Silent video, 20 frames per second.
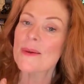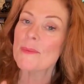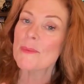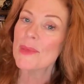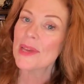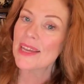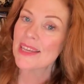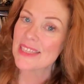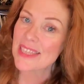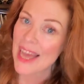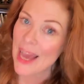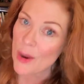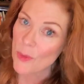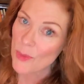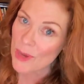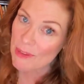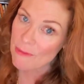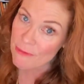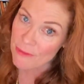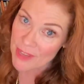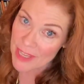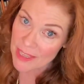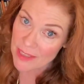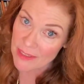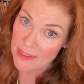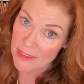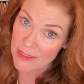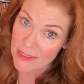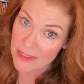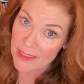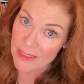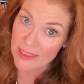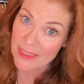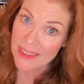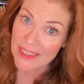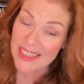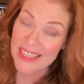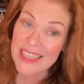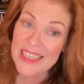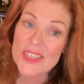Because how we feel
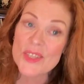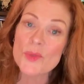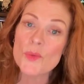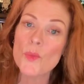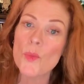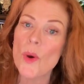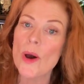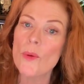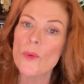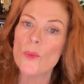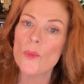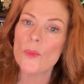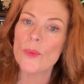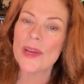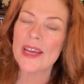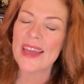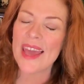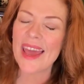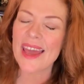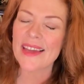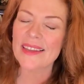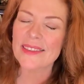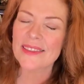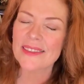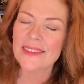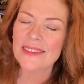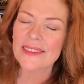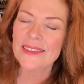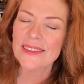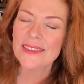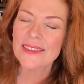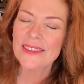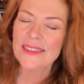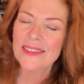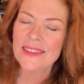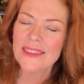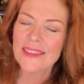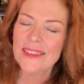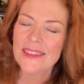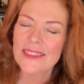is what we get.
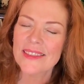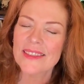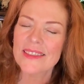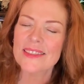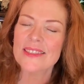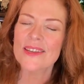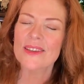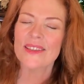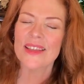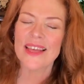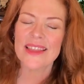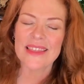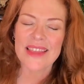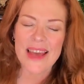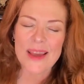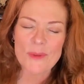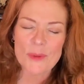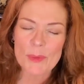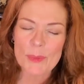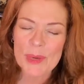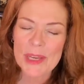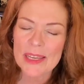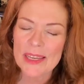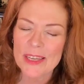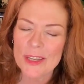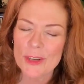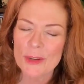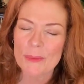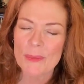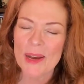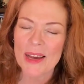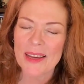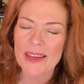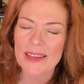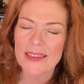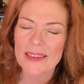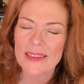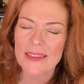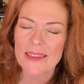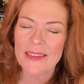So let that repeat in your
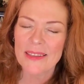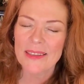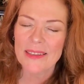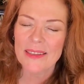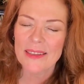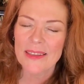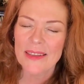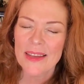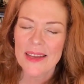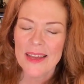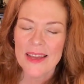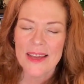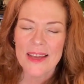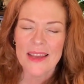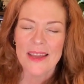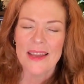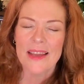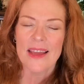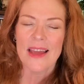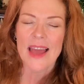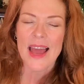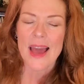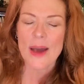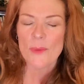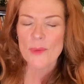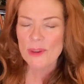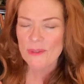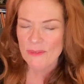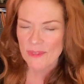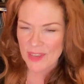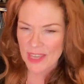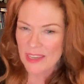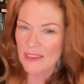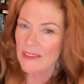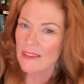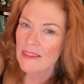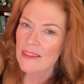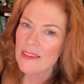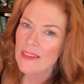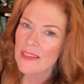mind. How we
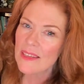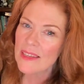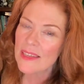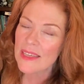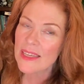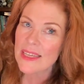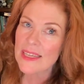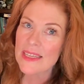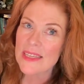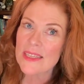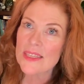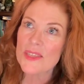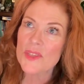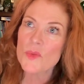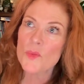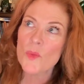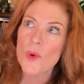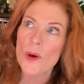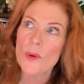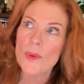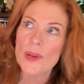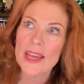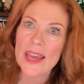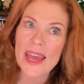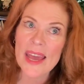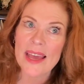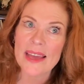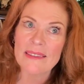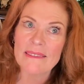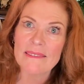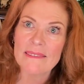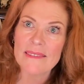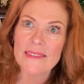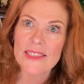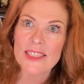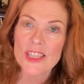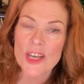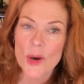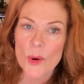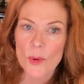feel is what we get.
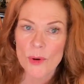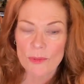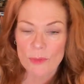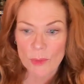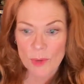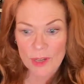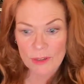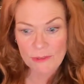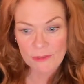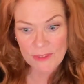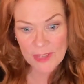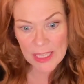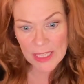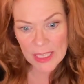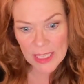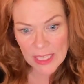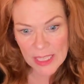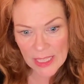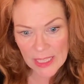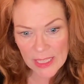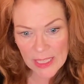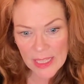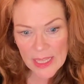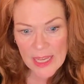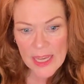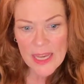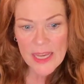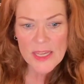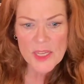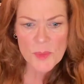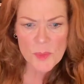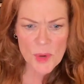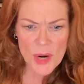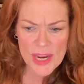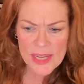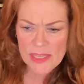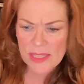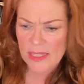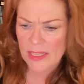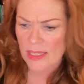So if we're feeling
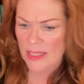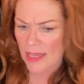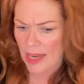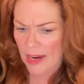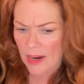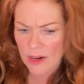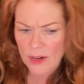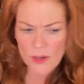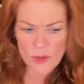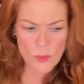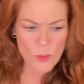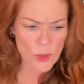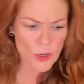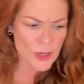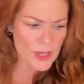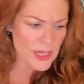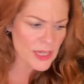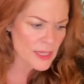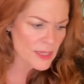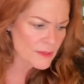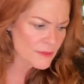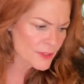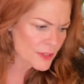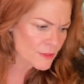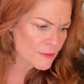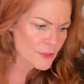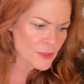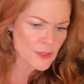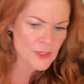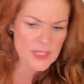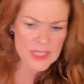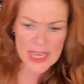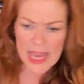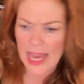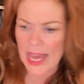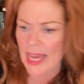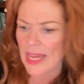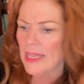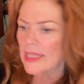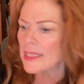depressed, scared, worried, fearful,
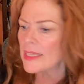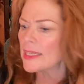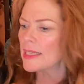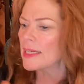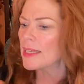sad,